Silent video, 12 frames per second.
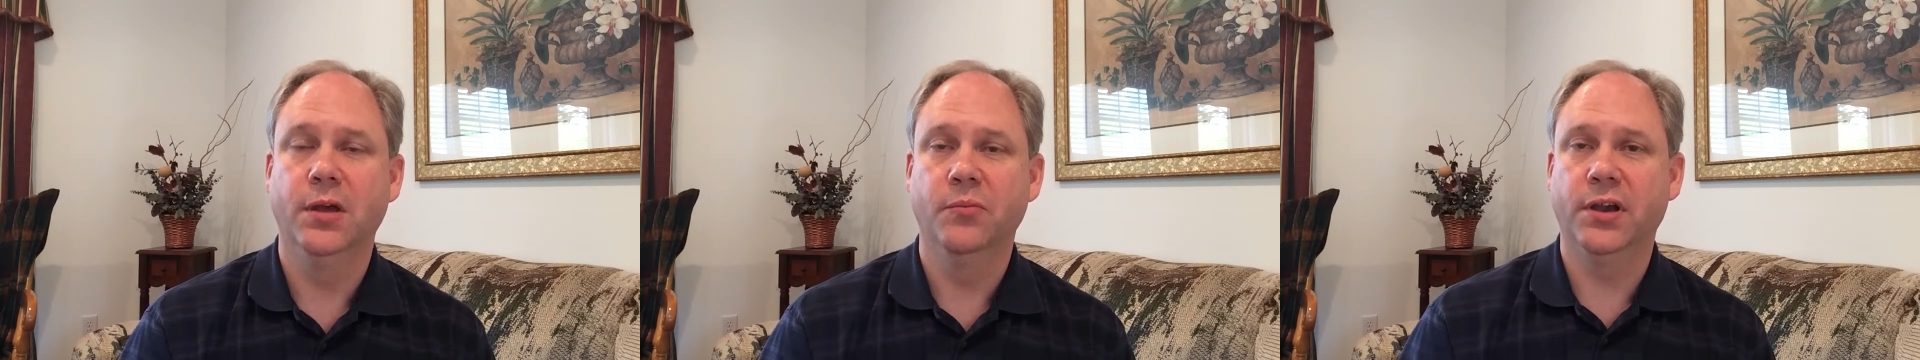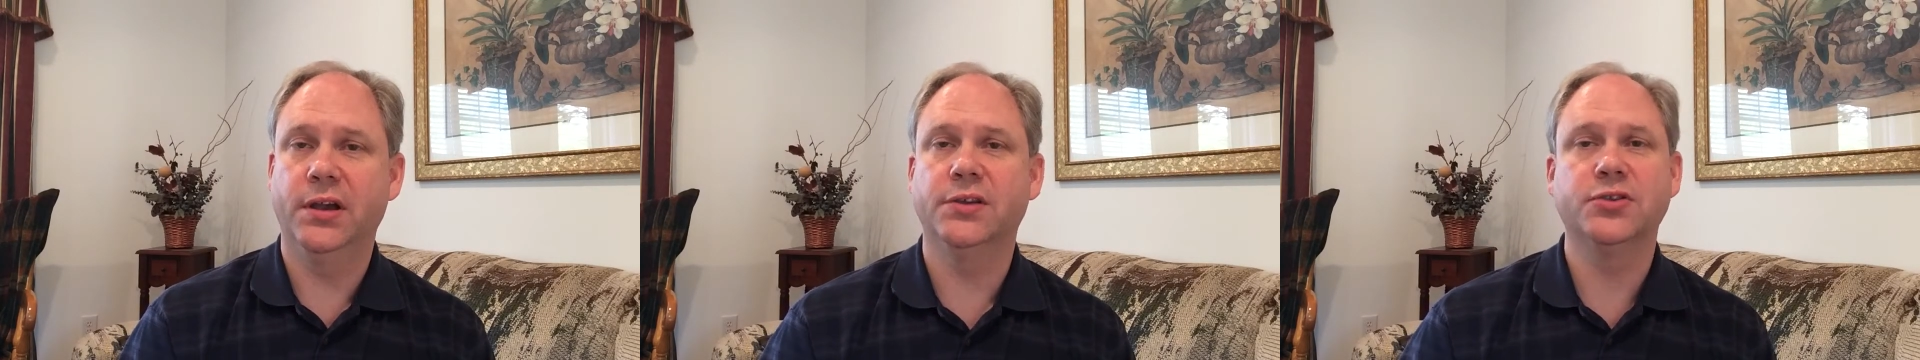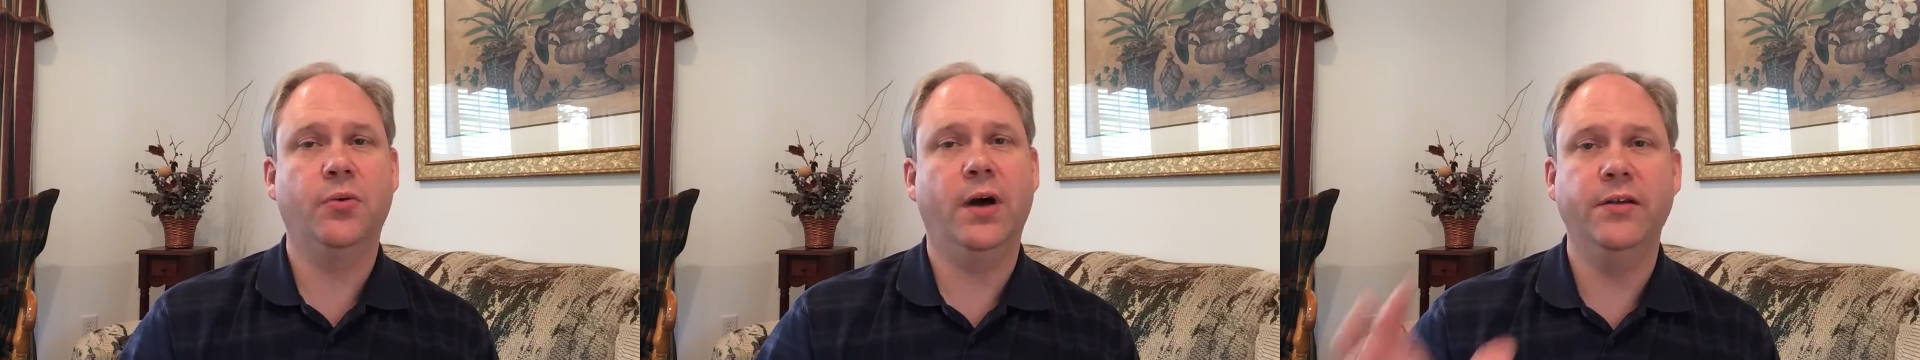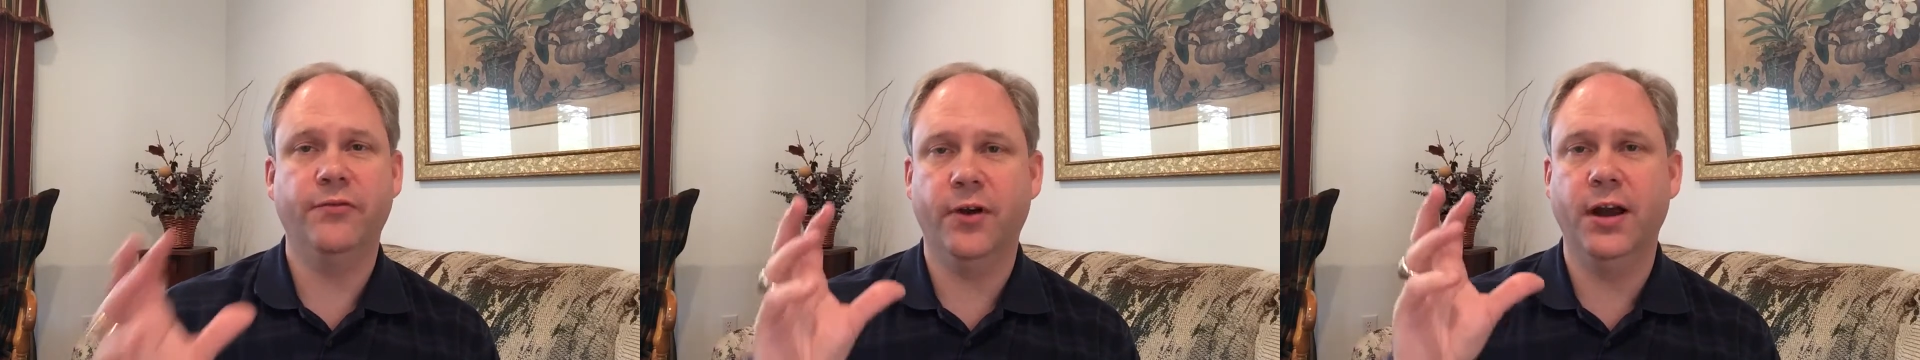Because
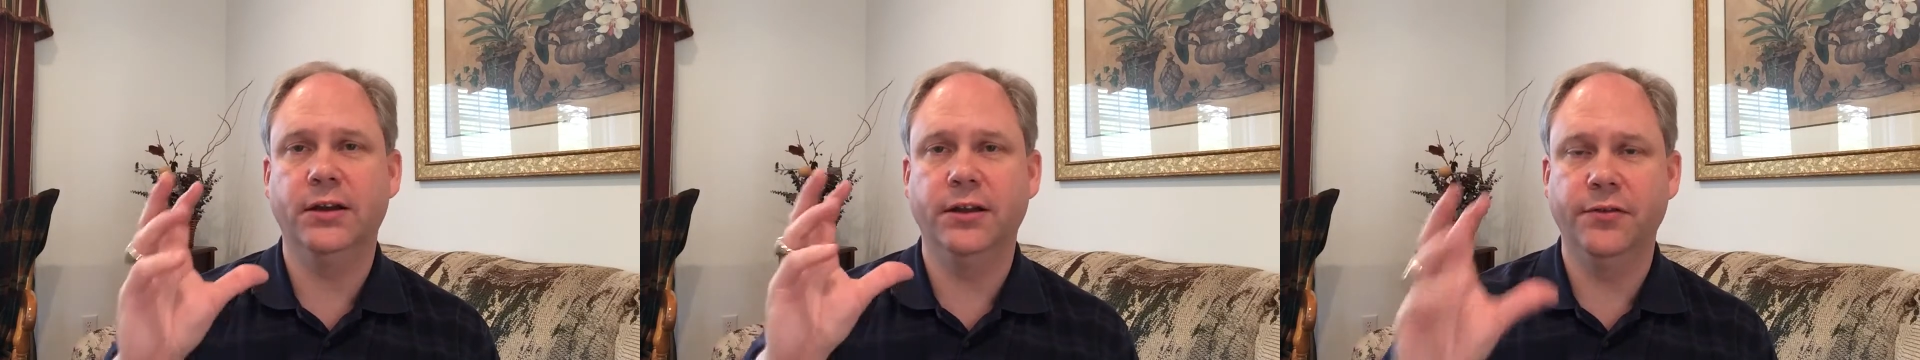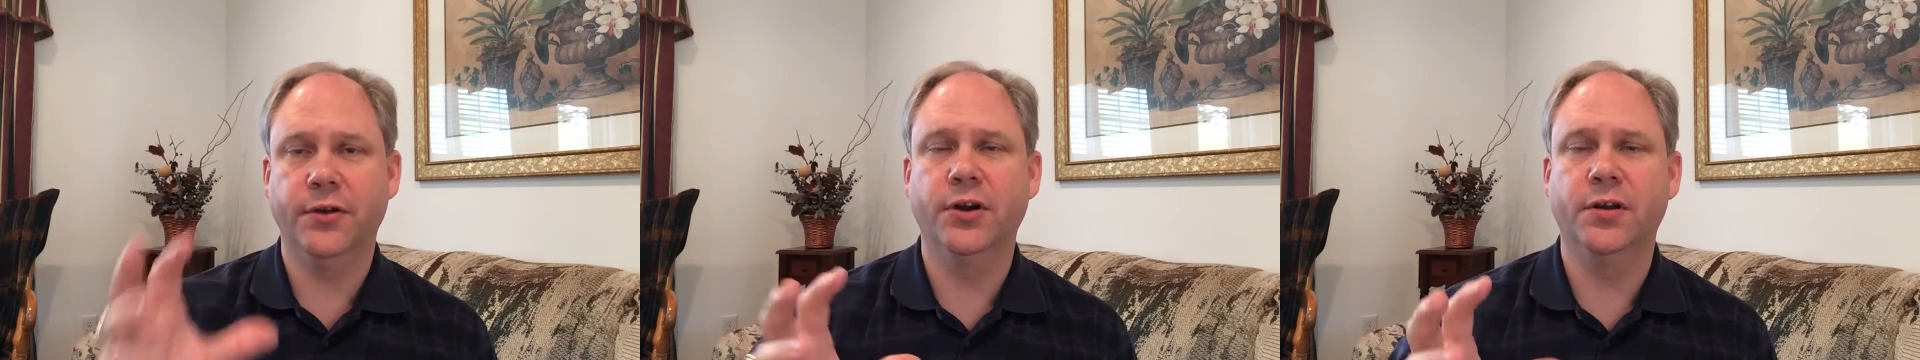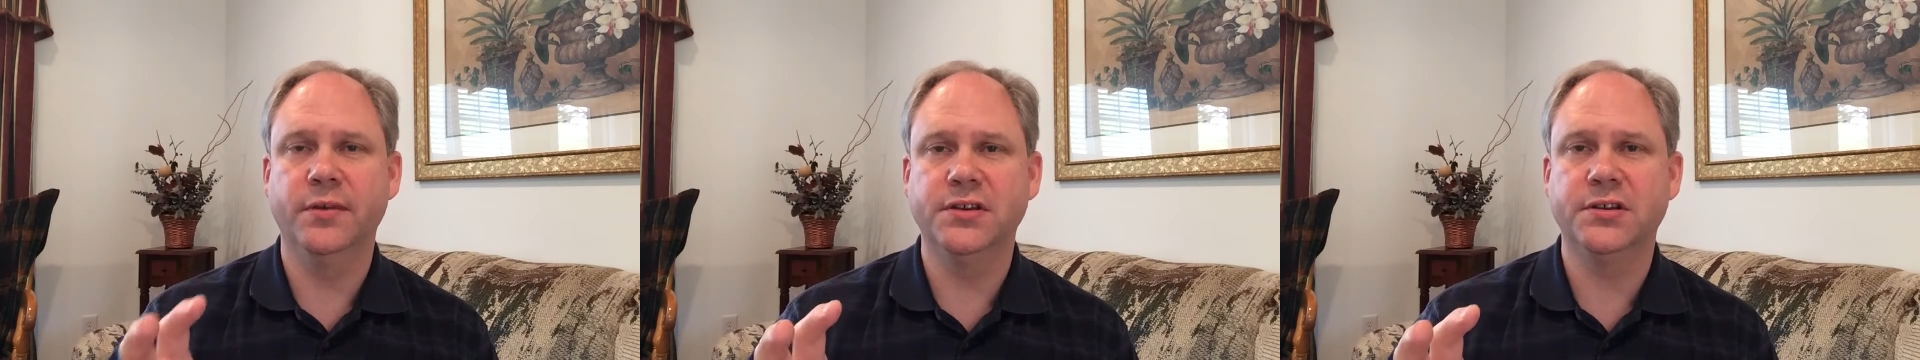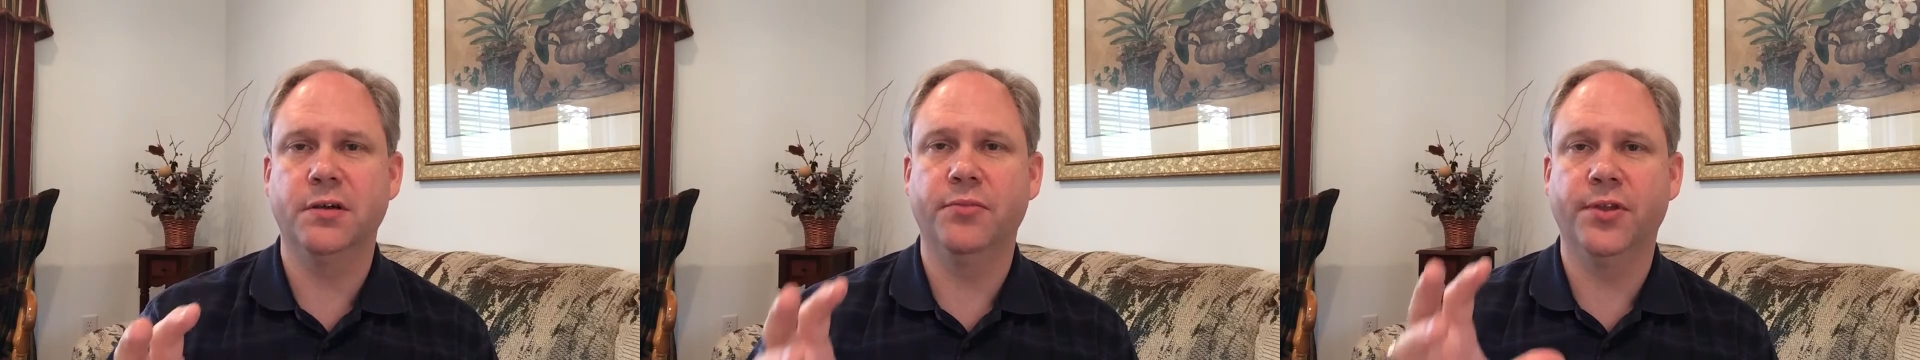quite frankly, there are going to be
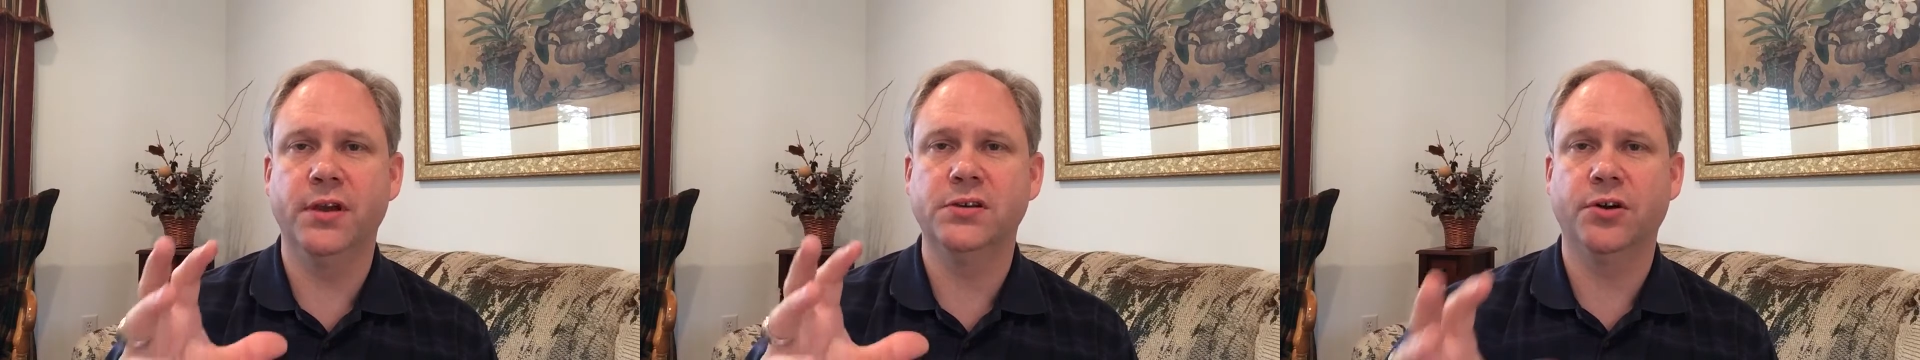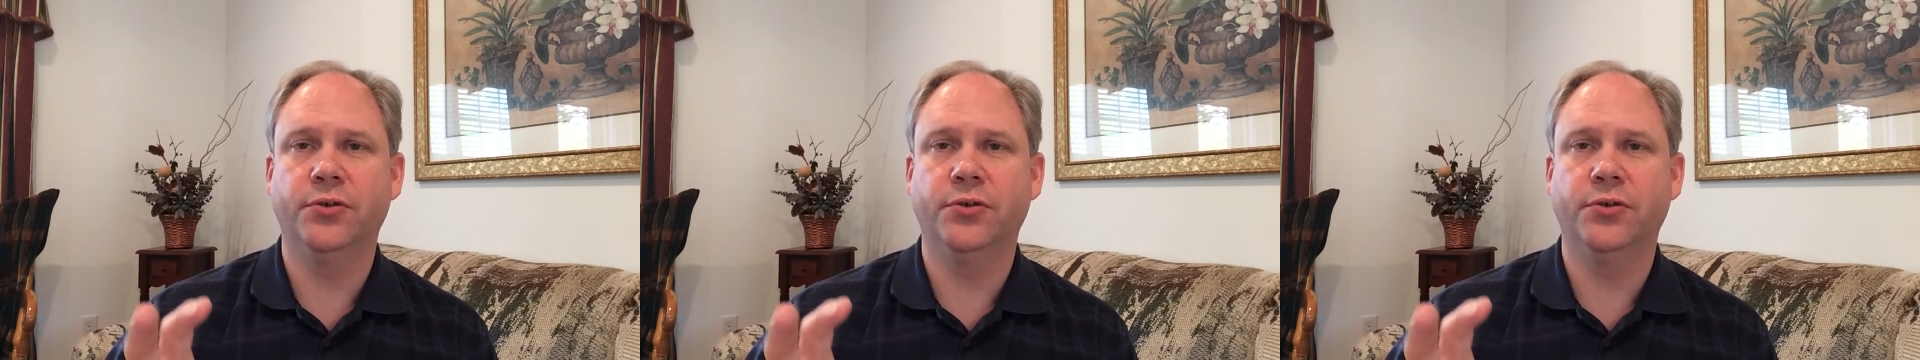some things